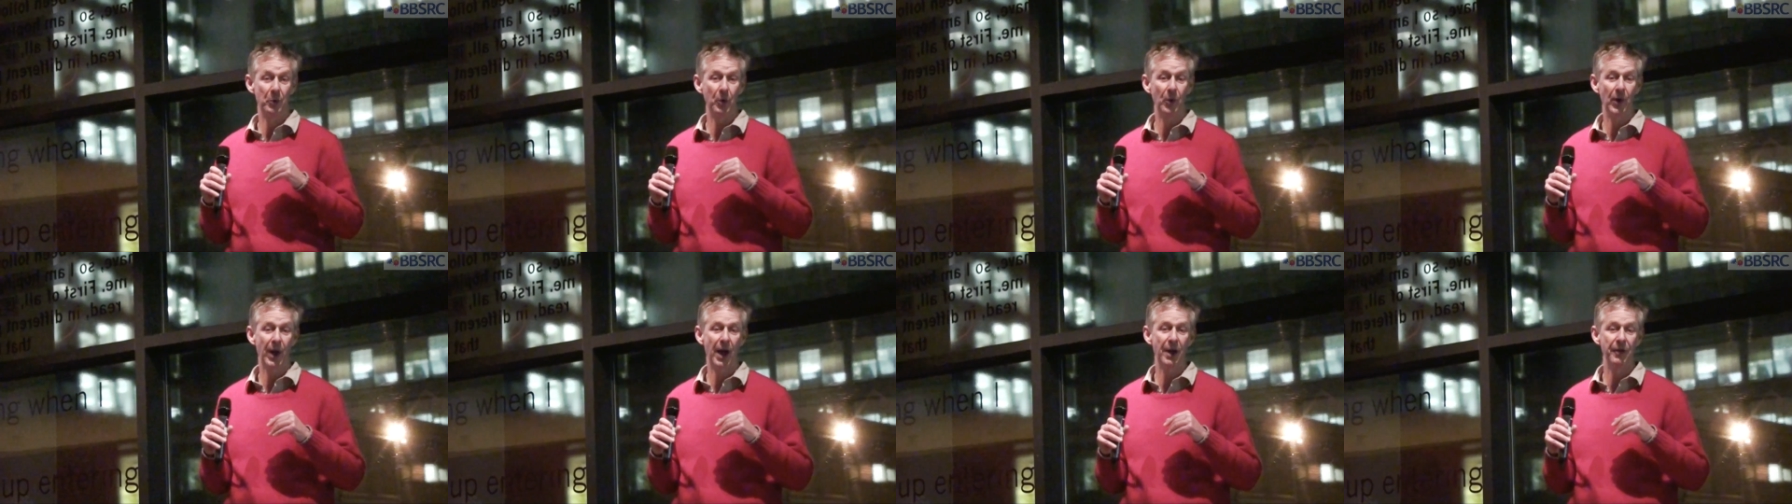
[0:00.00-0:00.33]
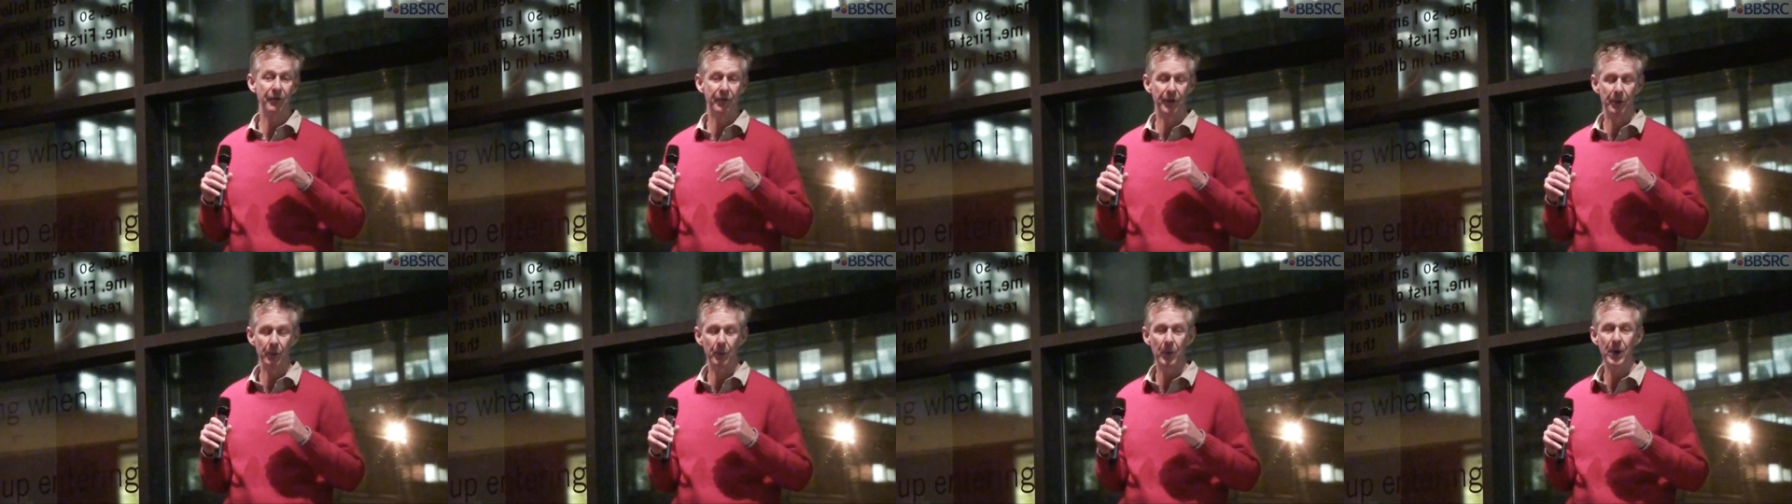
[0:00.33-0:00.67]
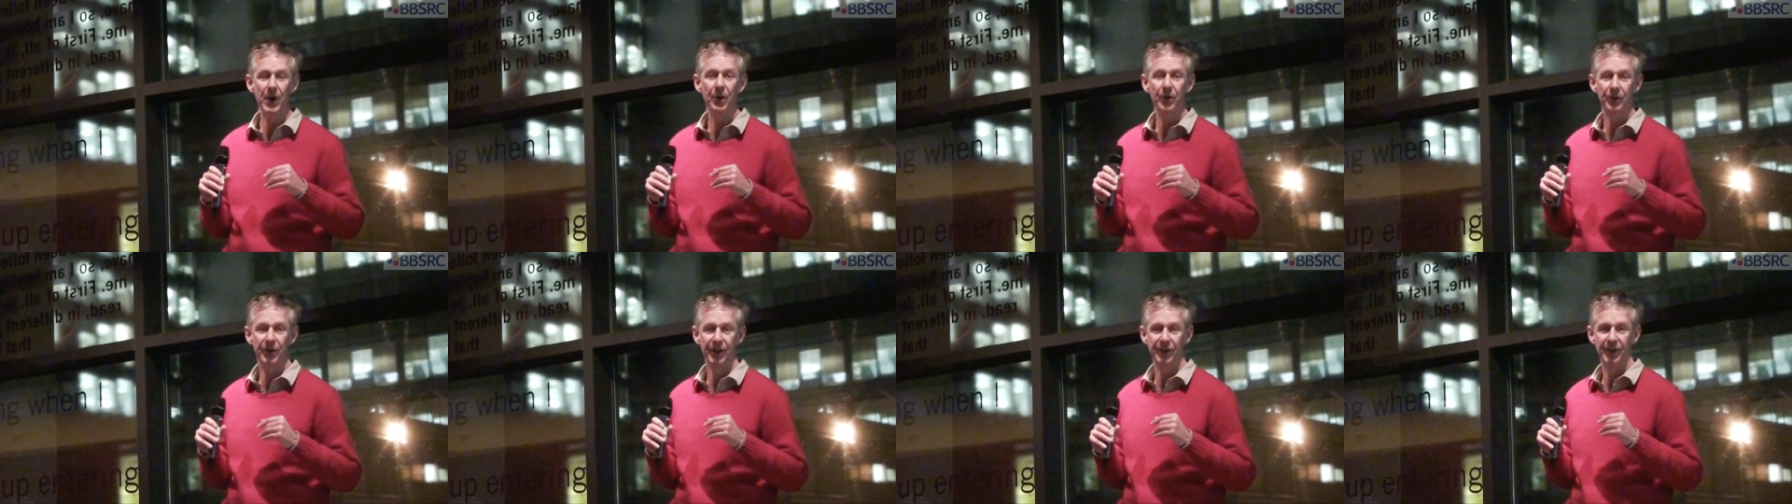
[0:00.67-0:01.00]
all over the
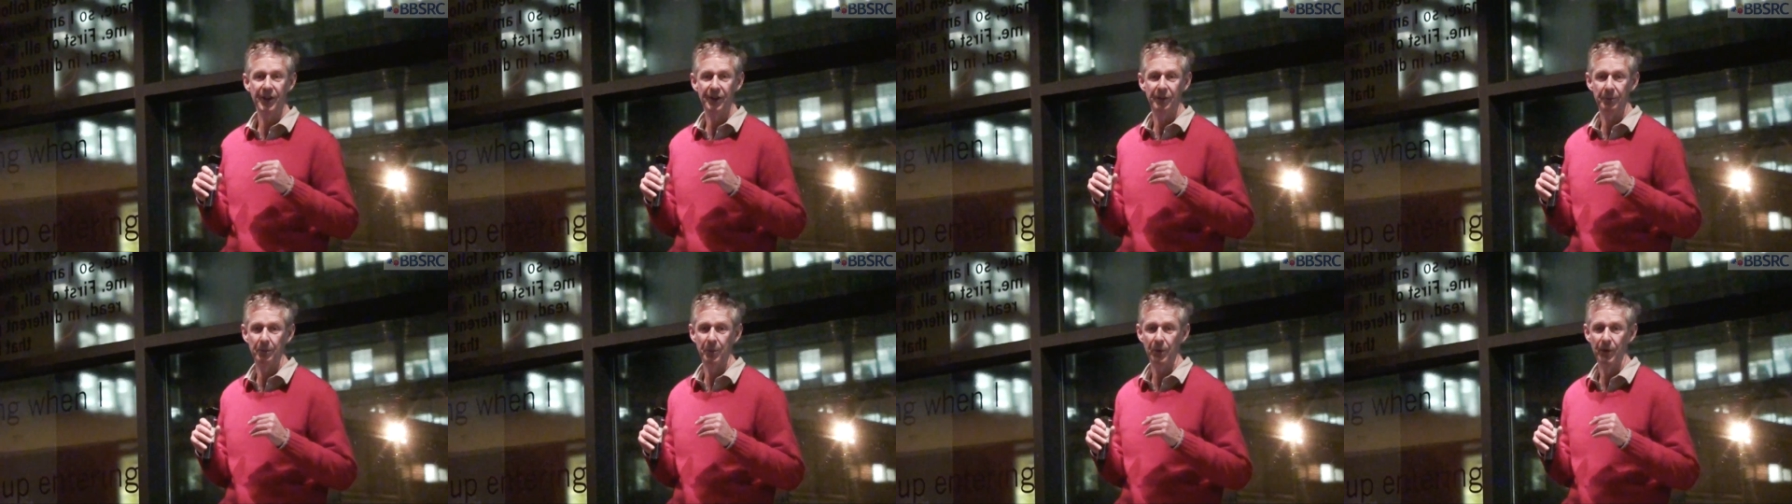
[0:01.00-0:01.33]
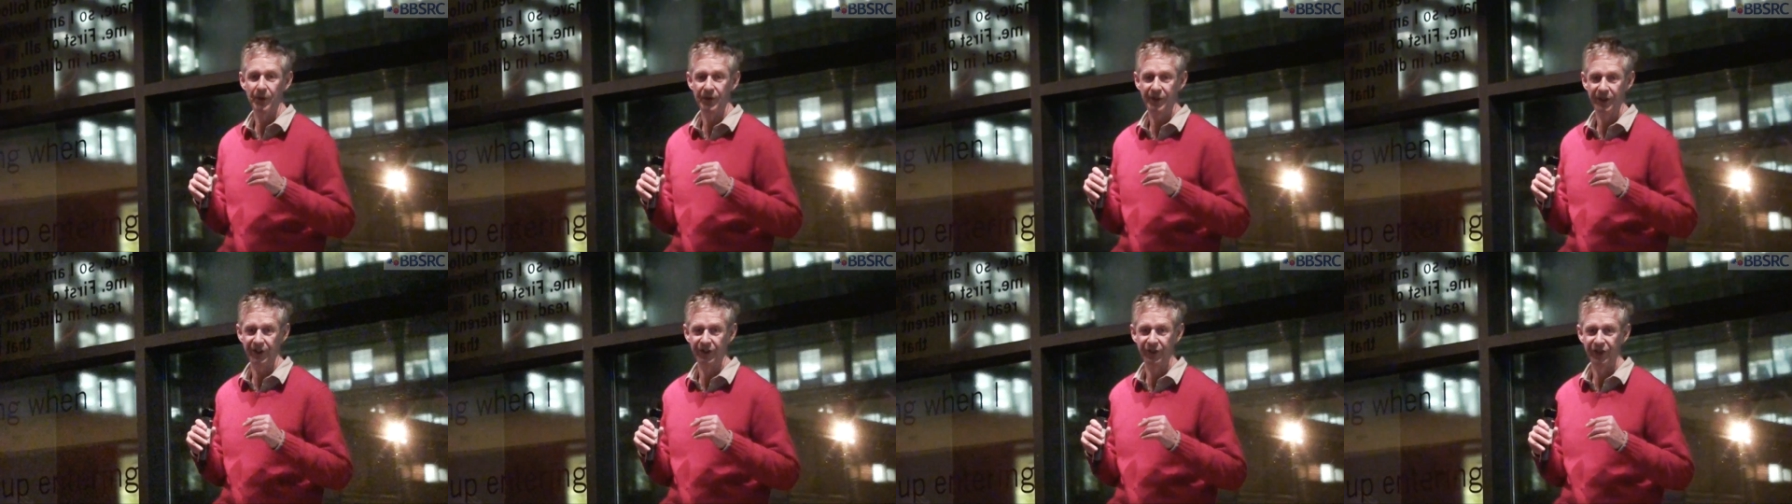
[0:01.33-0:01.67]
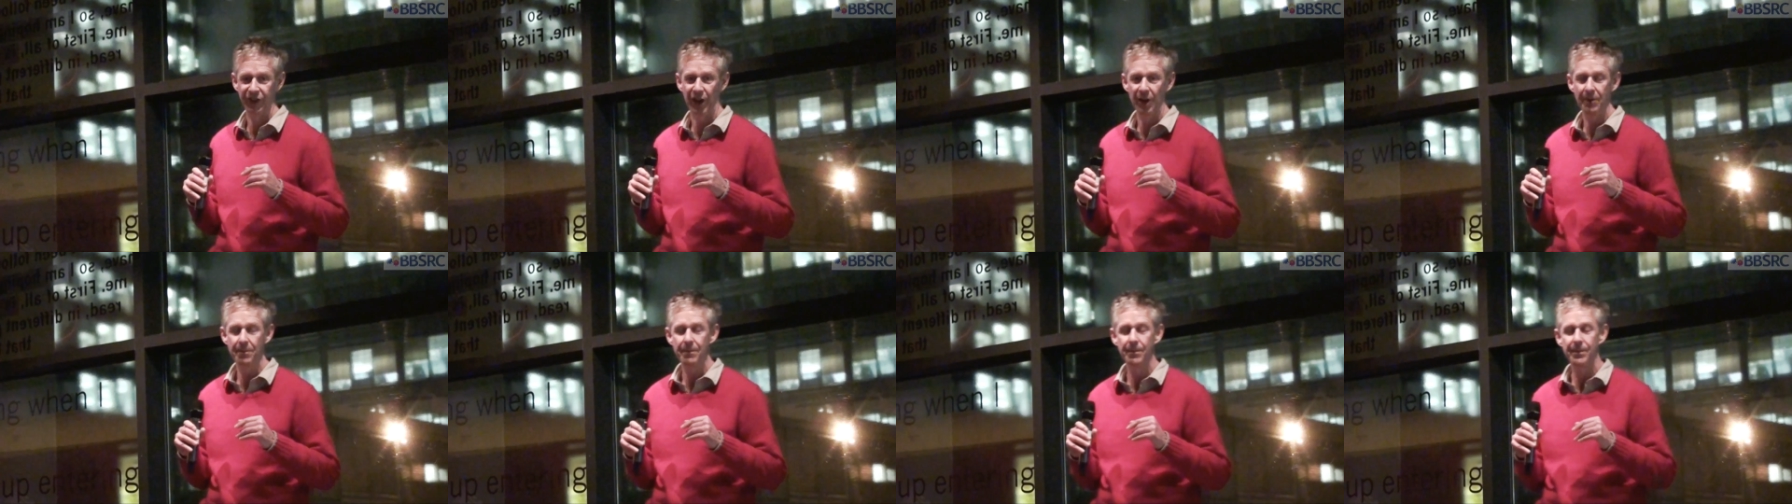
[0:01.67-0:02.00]
world at this point in
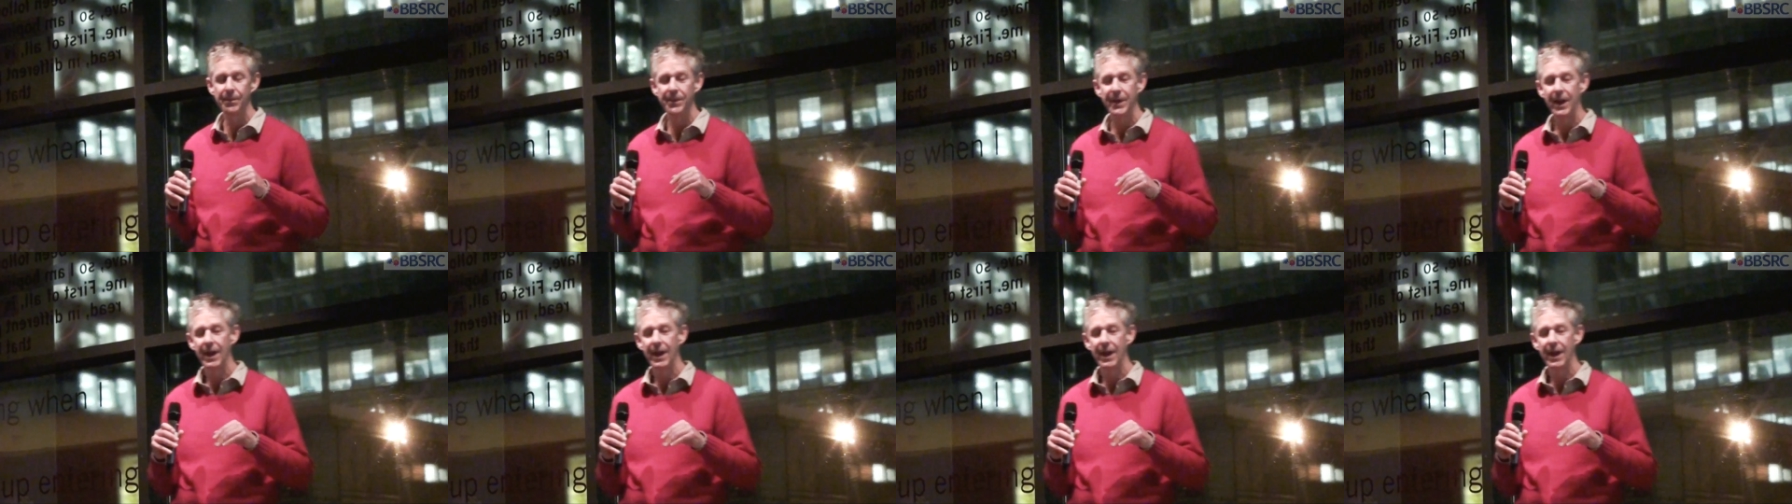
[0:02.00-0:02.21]
time.